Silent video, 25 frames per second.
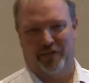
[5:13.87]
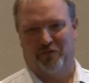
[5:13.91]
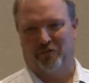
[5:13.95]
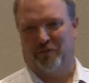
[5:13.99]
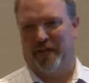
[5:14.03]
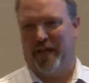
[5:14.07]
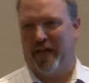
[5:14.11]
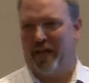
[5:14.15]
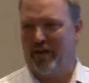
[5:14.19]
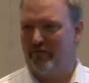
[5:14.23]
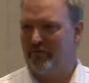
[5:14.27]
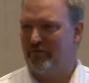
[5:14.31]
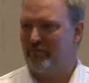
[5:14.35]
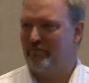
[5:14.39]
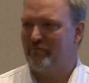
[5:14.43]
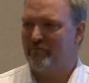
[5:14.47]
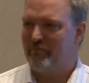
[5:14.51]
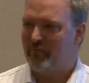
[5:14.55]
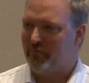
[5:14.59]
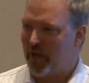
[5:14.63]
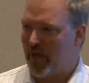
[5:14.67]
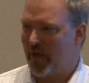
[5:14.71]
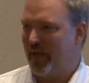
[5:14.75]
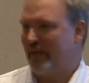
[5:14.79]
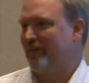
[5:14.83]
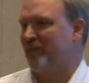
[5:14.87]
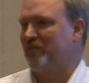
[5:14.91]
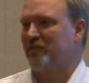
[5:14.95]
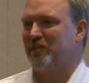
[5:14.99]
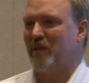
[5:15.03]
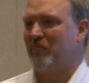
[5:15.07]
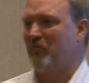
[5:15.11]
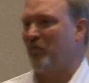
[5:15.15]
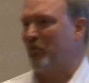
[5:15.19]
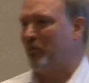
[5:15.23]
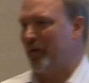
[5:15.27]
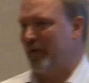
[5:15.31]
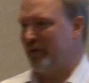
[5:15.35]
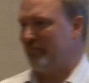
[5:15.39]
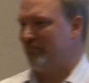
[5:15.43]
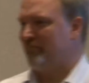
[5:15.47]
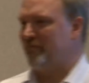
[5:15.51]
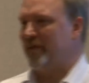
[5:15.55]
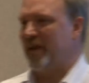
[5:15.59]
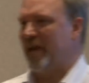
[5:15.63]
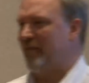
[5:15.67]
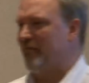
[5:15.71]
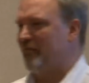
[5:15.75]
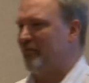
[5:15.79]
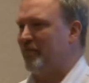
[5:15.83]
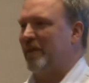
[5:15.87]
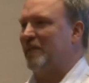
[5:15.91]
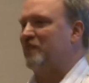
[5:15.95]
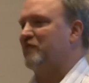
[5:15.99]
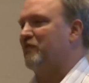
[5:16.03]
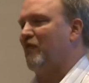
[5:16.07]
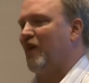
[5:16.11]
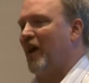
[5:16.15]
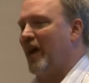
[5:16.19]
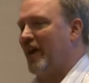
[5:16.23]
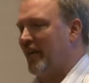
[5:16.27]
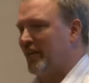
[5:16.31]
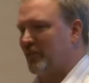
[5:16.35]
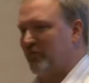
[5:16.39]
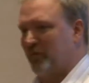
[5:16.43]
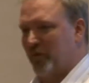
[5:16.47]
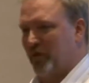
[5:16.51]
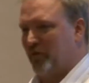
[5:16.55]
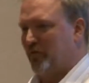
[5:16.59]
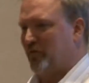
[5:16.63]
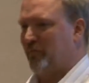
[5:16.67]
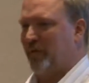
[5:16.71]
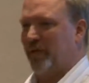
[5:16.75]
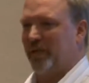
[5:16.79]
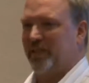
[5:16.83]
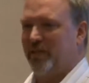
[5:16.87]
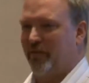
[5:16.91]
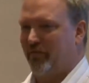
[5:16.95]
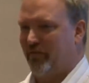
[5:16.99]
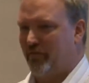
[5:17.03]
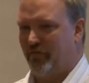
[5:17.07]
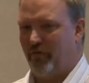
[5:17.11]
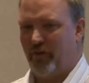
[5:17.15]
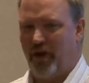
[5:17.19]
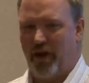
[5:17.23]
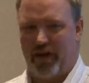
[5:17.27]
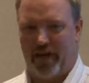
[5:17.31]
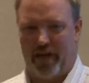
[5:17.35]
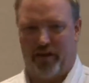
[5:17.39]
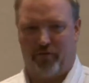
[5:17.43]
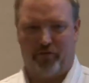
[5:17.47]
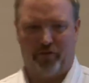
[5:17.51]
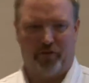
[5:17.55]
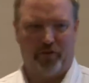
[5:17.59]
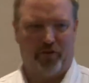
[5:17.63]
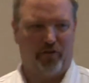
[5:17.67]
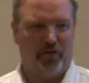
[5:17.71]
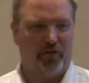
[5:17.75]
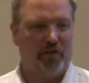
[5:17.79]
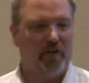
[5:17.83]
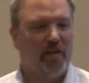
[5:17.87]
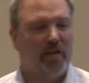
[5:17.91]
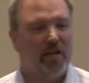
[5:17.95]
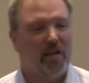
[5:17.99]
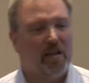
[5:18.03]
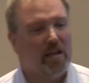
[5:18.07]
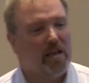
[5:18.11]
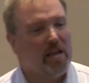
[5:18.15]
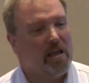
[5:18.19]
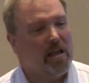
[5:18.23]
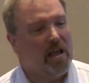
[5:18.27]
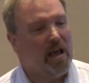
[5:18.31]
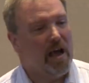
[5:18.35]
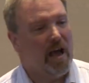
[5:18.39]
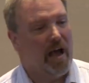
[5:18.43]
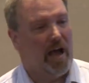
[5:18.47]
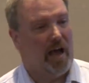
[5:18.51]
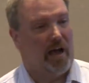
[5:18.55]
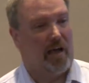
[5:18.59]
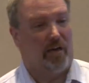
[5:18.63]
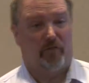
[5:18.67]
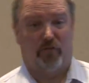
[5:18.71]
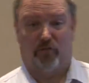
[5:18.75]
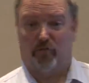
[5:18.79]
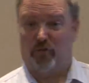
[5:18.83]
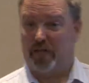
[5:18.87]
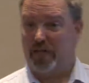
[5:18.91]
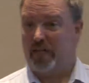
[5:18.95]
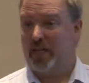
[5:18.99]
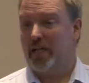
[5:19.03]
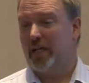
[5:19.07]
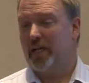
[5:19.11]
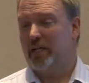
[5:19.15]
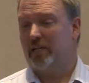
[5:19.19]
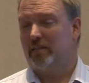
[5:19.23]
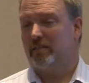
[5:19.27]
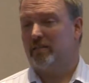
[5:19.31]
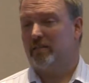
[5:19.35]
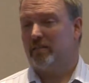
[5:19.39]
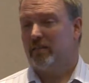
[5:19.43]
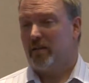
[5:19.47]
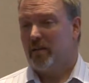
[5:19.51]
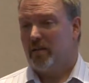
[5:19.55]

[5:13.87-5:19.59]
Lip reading: We have, in the summer, we have beach Fridays. We go to the beach every Friday afternoon. I have 3 kids,